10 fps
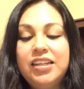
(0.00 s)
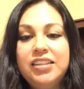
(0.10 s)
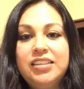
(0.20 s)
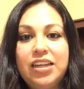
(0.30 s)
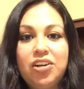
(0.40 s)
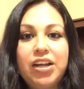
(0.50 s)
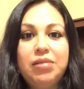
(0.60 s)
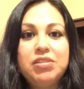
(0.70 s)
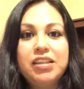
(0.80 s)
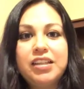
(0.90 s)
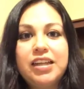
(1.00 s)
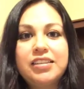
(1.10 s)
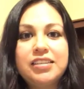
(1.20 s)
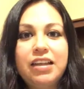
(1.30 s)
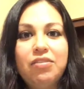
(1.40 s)
take your game to the
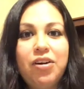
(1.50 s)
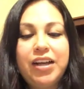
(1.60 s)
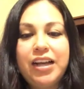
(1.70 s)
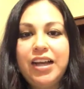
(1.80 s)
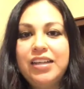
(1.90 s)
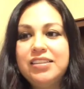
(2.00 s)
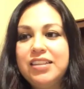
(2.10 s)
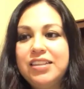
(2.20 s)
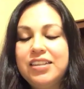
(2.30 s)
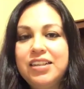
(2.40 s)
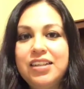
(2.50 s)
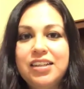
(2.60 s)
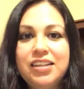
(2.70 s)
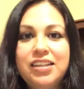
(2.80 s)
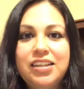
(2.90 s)
next level, I guess. And
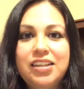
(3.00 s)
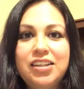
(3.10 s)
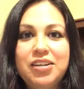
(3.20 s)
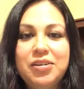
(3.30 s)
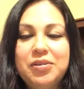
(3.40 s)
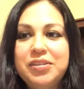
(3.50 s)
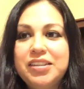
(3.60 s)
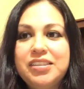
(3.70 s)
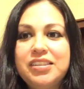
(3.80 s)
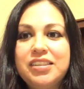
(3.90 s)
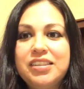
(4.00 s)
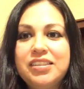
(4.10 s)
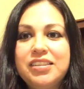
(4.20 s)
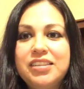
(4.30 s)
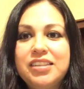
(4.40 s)
you know, it's
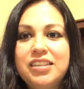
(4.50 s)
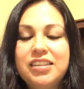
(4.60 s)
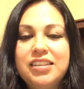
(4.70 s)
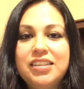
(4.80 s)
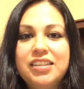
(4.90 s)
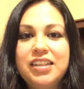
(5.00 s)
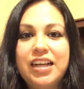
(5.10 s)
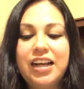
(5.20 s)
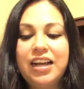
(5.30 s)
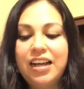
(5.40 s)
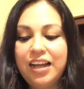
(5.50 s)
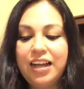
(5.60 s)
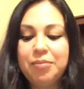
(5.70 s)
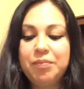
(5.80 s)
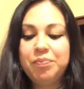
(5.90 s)
just like
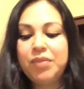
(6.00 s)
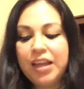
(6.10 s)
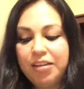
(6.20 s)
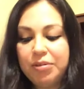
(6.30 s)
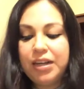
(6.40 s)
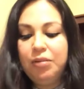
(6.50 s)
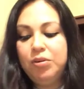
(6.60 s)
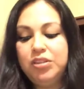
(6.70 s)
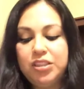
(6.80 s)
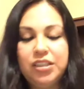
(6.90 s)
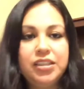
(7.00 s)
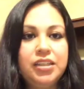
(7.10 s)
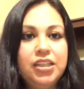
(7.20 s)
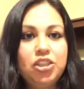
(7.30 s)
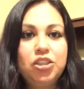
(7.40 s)
I've been able to
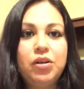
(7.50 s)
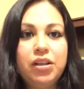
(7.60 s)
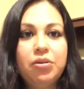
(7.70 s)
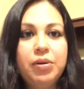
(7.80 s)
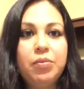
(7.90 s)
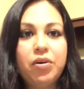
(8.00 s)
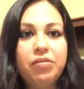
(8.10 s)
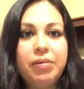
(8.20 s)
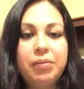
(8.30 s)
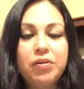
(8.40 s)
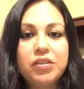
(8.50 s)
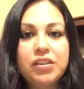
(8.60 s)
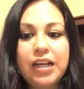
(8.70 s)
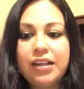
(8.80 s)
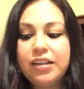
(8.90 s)
show a little bit more of my
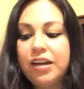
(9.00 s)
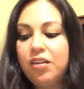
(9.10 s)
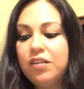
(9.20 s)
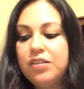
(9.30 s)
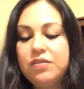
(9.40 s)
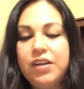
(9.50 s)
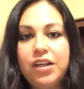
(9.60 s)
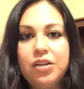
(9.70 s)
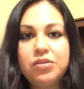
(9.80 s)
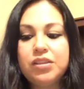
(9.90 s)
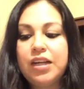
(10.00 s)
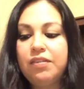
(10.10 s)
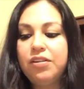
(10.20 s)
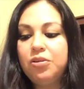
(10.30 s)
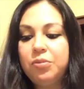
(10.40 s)
personality on these videos and
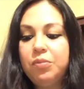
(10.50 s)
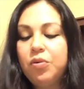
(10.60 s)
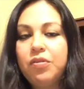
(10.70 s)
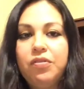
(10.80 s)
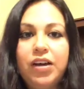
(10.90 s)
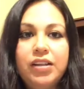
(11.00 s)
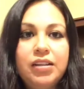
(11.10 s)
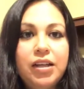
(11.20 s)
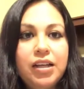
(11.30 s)
have a little bit more fun.